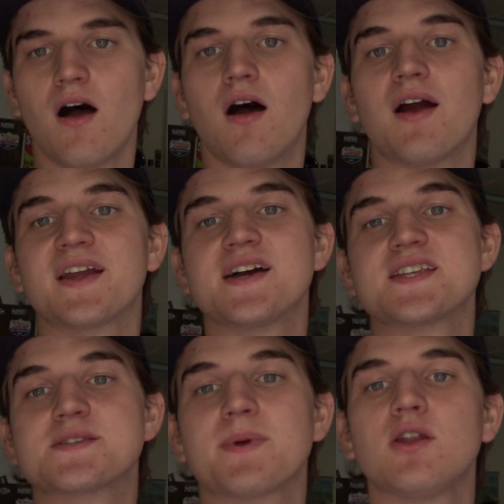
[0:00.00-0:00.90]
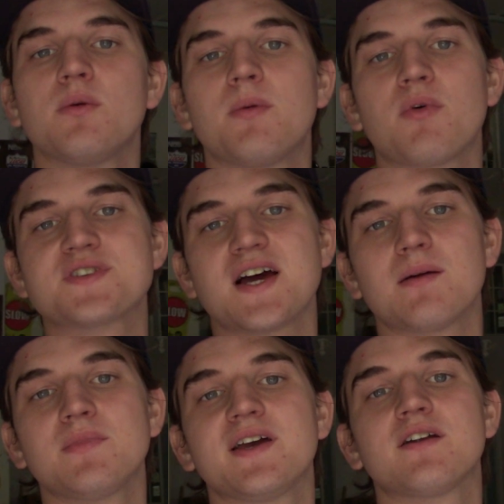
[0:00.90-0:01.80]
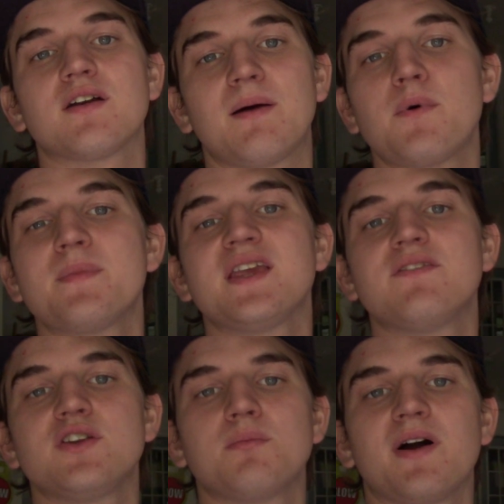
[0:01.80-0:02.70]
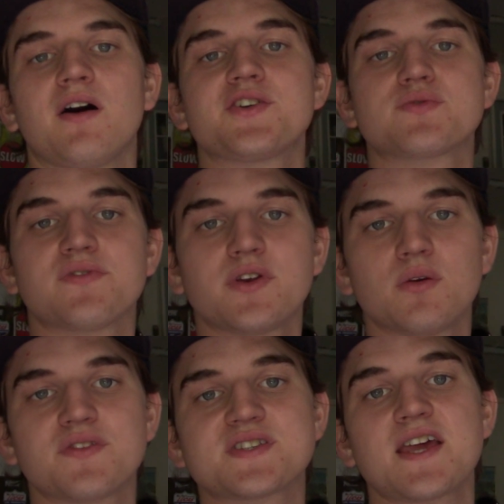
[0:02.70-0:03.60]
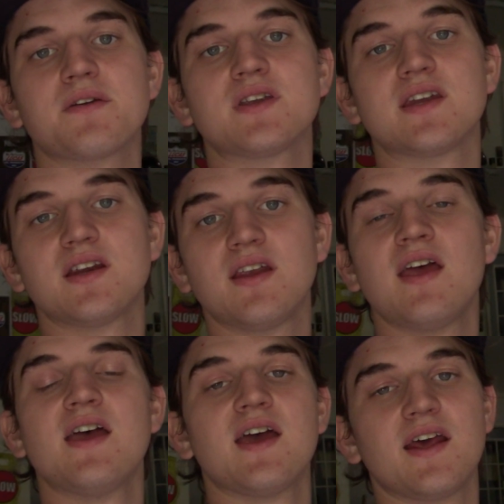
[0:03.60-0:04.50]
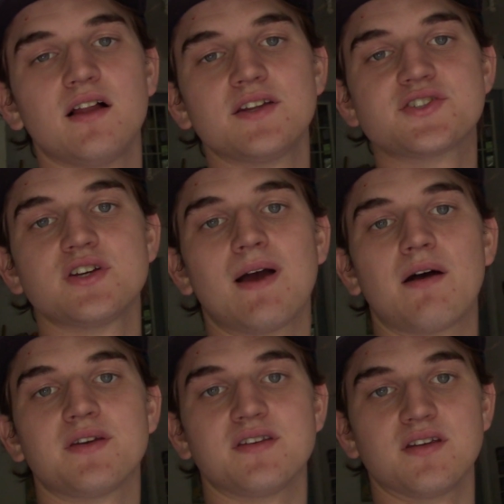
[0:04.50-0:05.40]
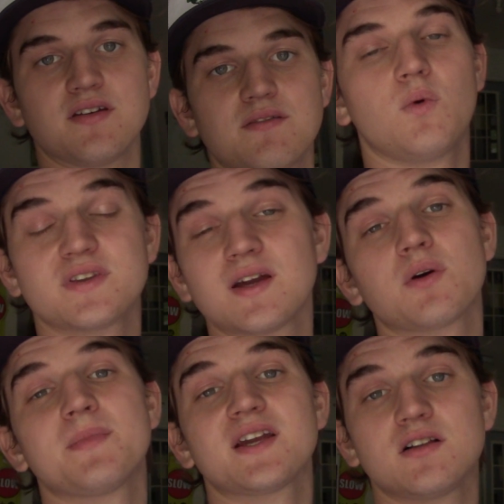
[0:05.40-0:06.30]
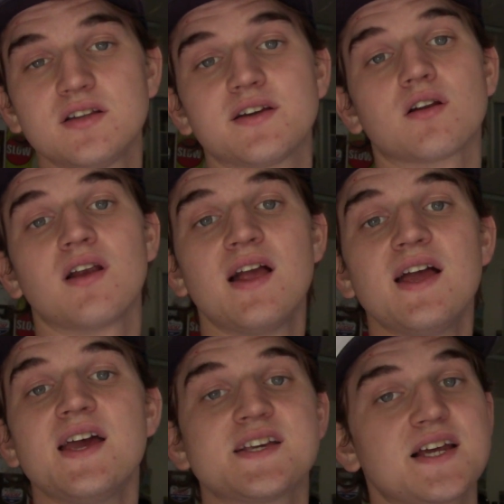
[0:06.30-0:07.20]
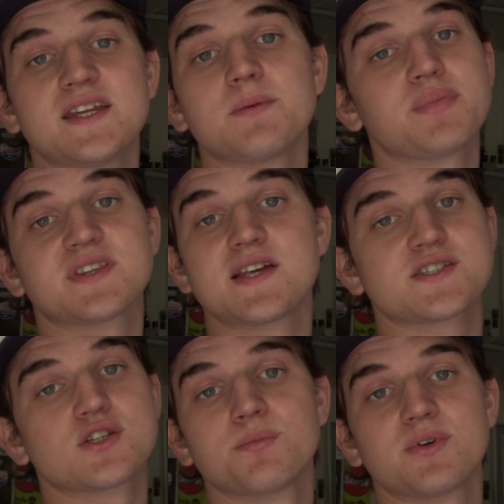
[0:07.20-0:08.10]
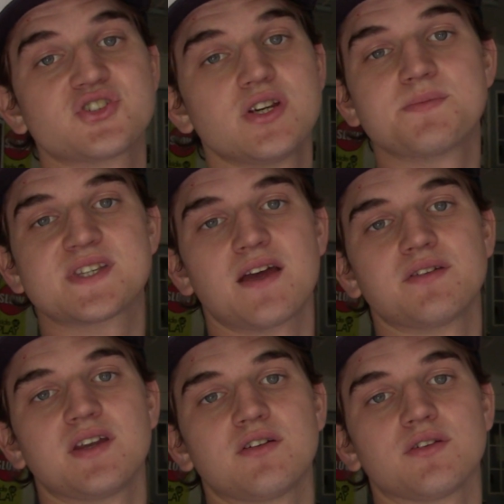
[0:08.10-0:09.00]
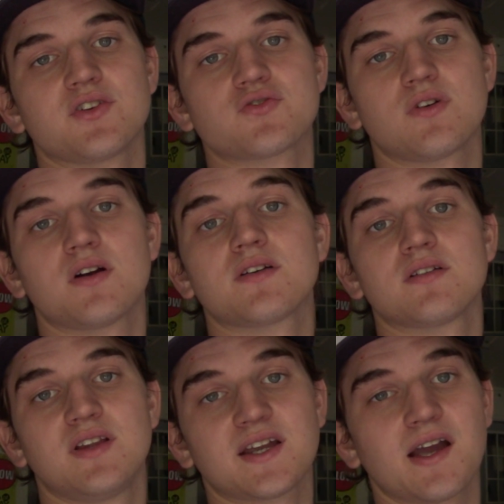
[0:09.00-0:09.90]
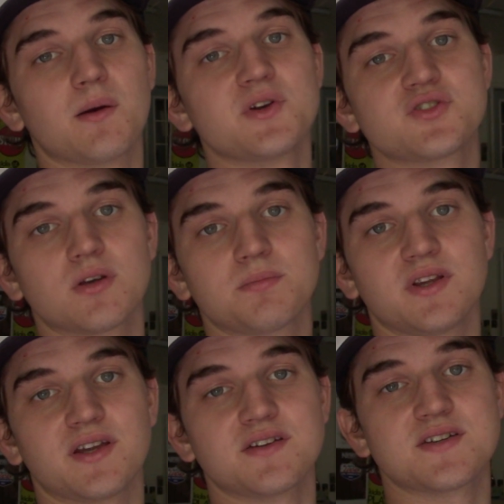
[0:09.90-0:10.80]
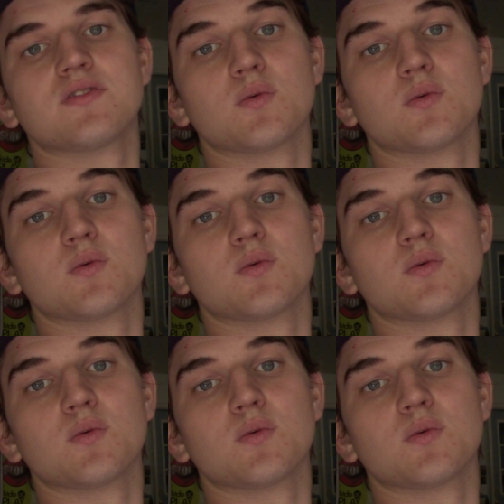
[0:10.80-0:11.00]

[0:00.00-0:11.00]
Alright guys, it's been a little bit more time later and I'm going to be giving you my honest review of the sound deadening, and I'll let you know how it did. One thing I want to make clear is I didn't put that super cheap sound deadener in the trunk like I originally planned.